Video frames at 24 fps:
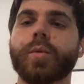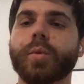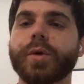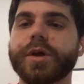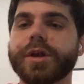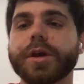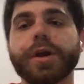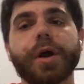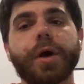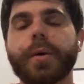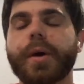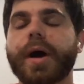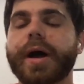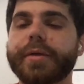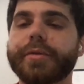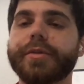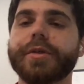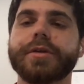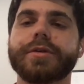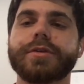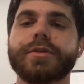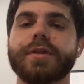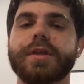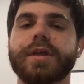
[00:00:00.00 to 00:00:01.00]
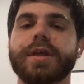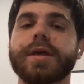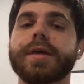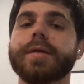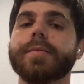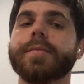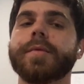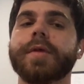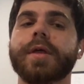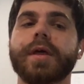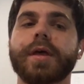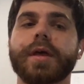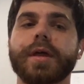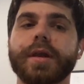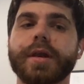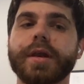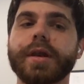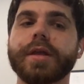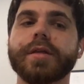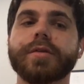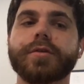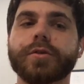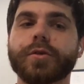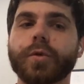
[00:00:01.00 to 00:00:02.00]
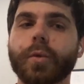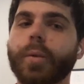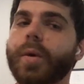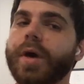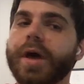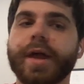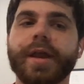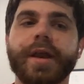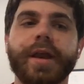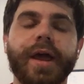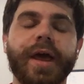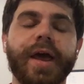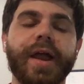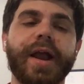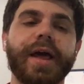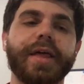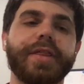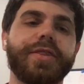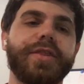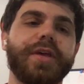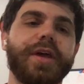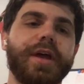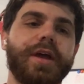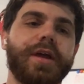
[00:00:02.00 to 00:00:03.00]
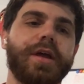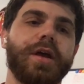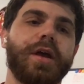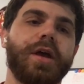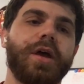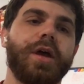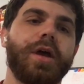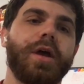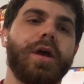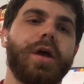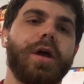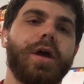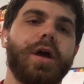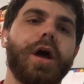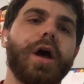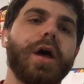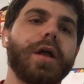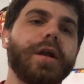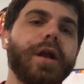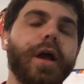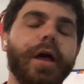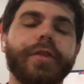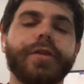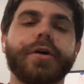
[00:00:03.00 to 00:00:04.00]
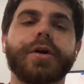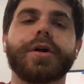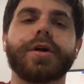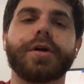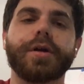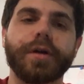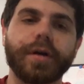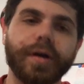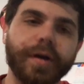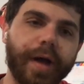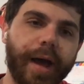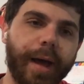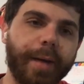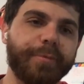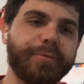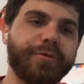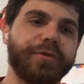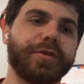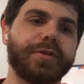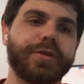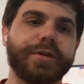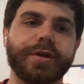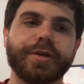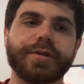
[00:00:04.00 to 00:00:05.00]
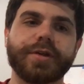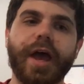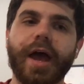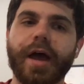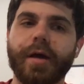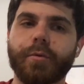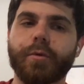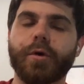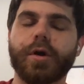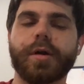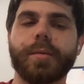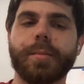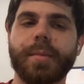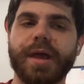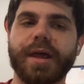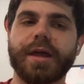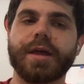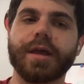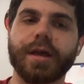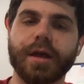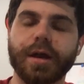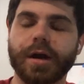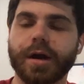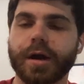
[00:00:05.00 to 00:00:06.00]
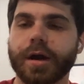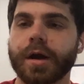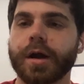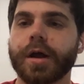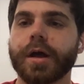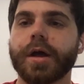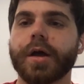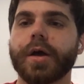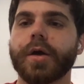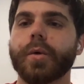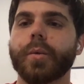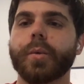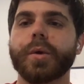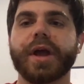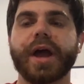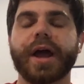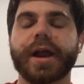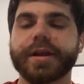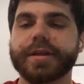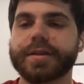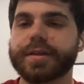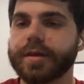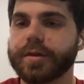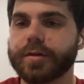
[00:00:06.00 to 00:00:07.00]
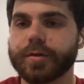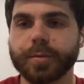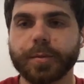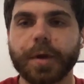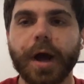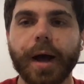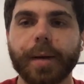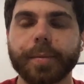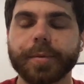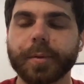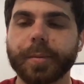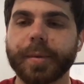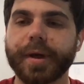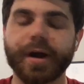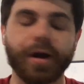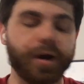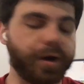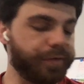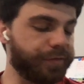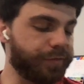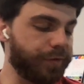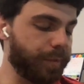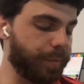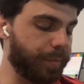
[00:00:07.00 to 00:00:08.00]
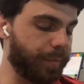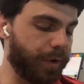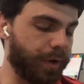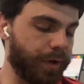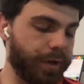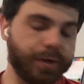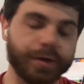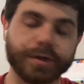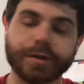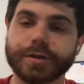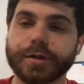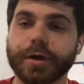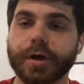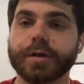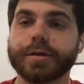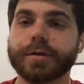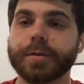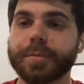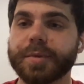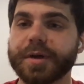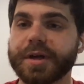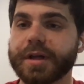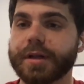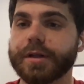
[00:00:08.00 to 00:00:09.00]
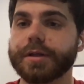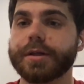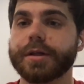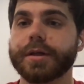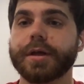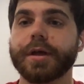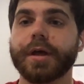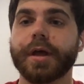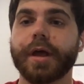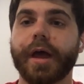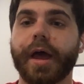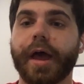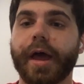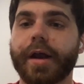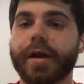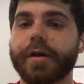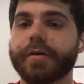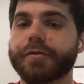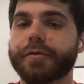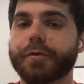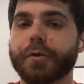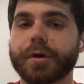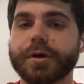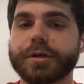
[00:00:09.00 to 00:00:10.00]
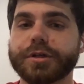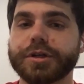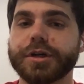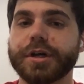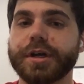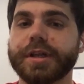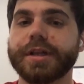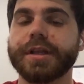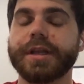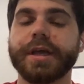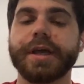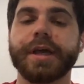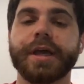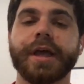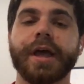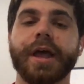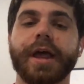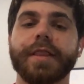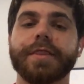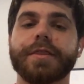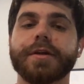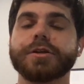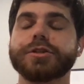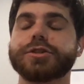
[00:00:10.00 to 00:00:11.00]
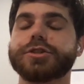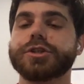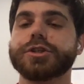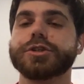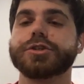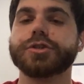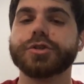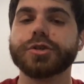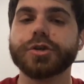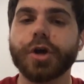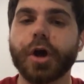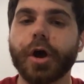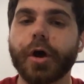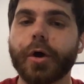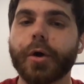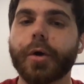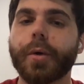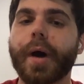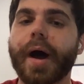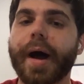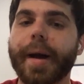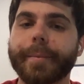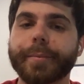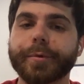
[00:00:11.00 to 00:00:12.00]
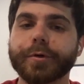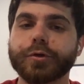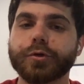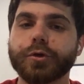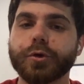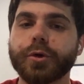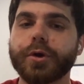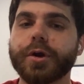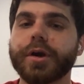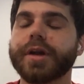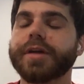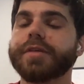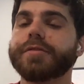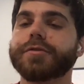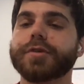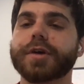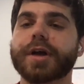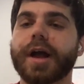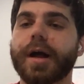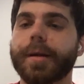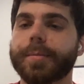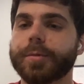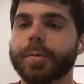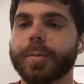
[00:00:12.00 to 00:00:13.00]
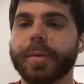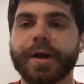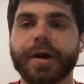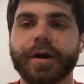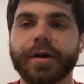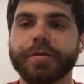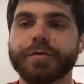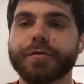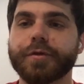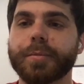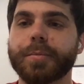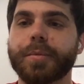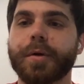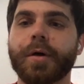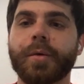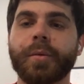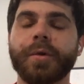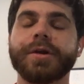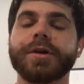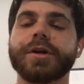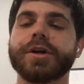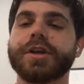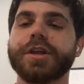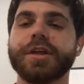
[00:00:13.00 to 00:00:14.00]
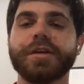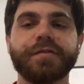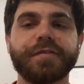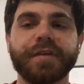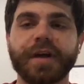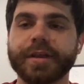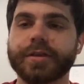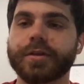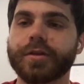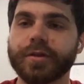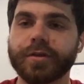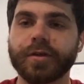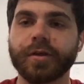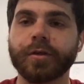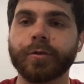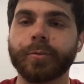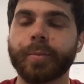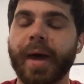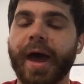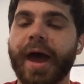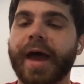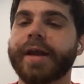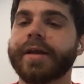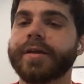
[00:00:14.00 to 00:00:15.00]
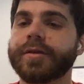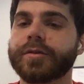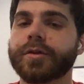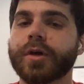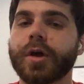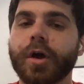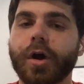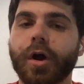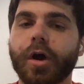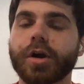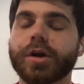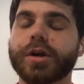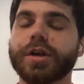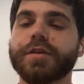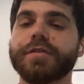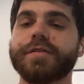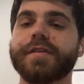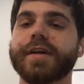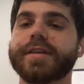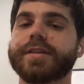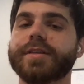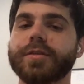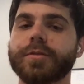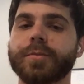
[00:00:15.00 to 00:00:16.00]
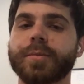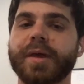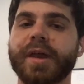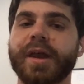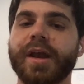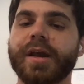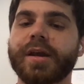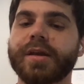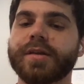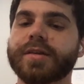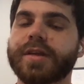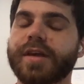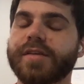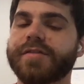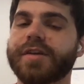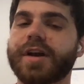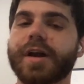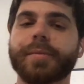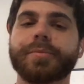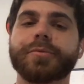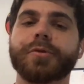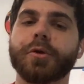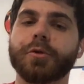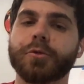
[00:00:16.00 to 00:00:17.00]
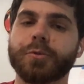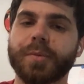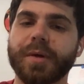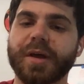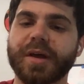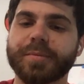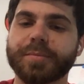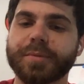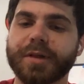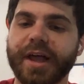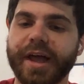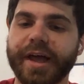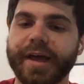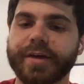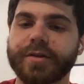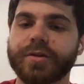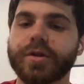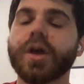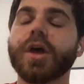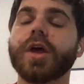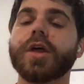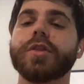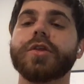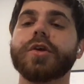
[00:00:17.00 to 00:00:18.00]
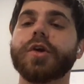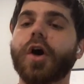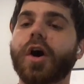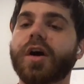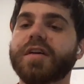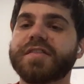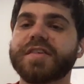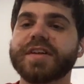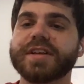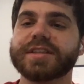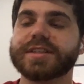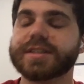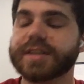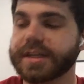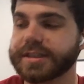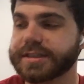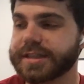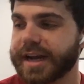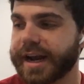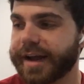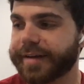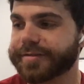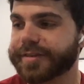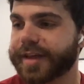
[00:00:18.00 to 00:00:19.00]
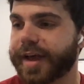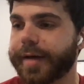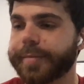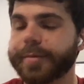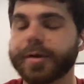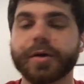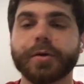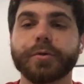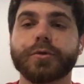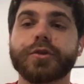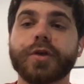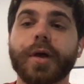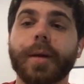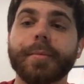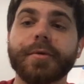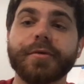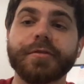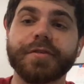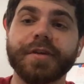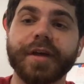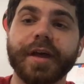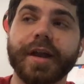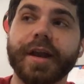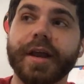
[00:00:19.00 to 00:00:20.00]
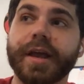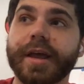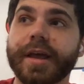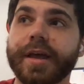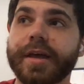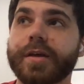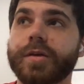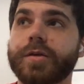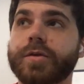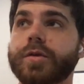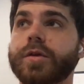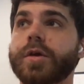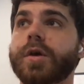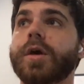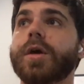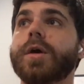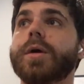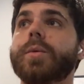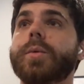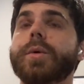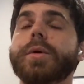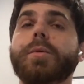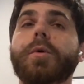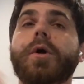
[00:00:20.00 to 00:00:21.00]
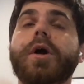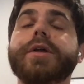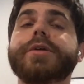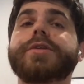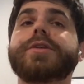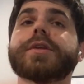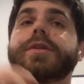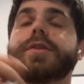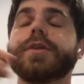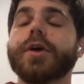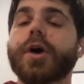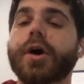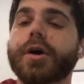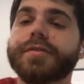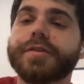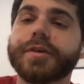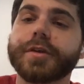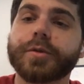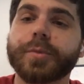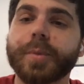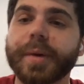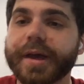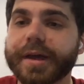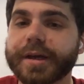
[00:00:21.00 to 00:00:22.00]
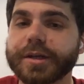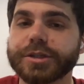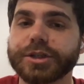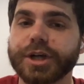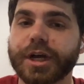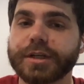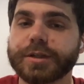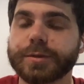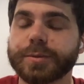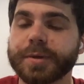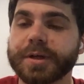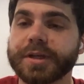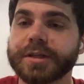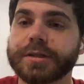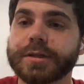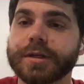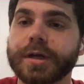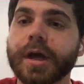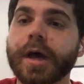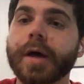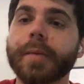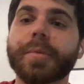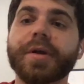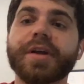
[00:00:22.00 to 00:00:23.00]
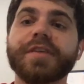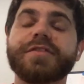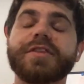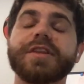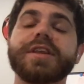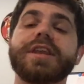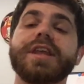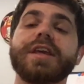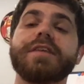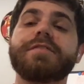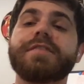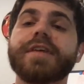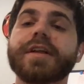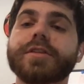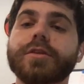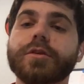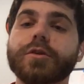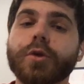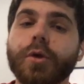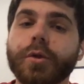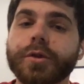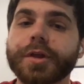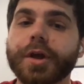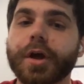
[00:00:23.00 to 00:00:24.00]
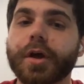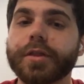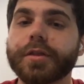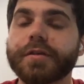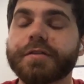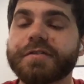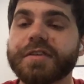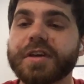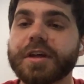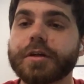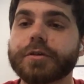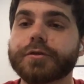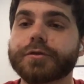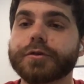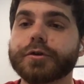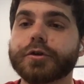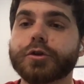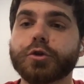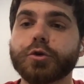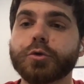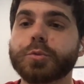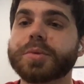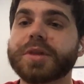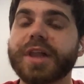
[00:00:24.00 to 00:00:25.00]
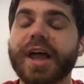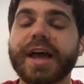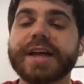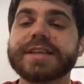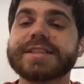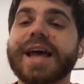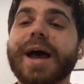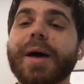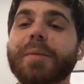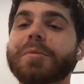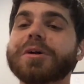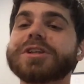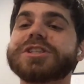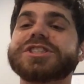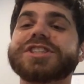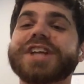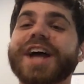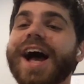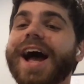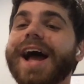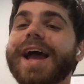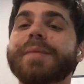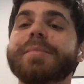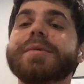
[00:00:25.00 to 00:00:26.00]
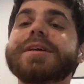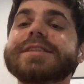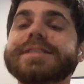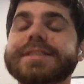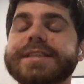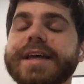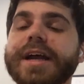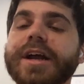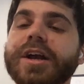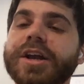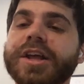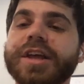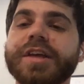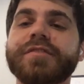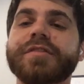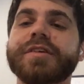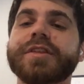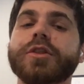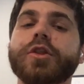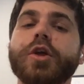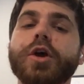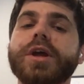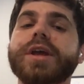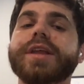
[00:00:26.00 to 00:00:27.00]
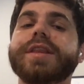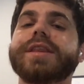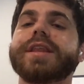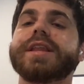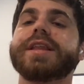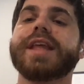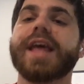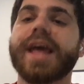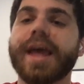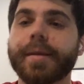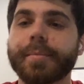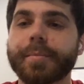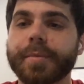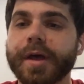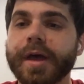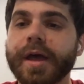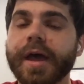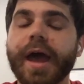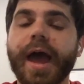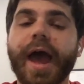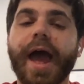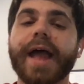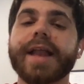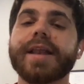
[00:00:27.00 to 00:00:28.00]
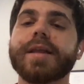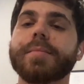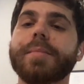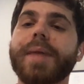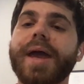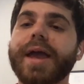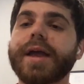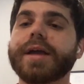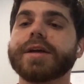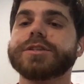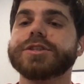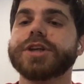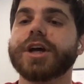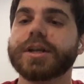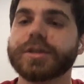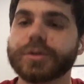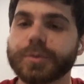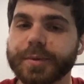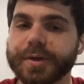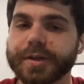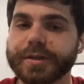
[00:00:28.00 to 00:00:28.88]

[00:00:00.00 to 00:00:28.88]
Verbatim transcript: We know how this team needs to win. And I think another emphasis I want to make here, we got to see some complimentary football start to build. And unfortunately, there's just no opportunity for complimentary football when your defense is as bad as our defense has been and has given up those big plays. The offense doesn't have time. You know, some of it is we want to see the offense make adjustments, but if the defense is only on the field for two plays, how much time is there to even look at the tape and to make adjustments?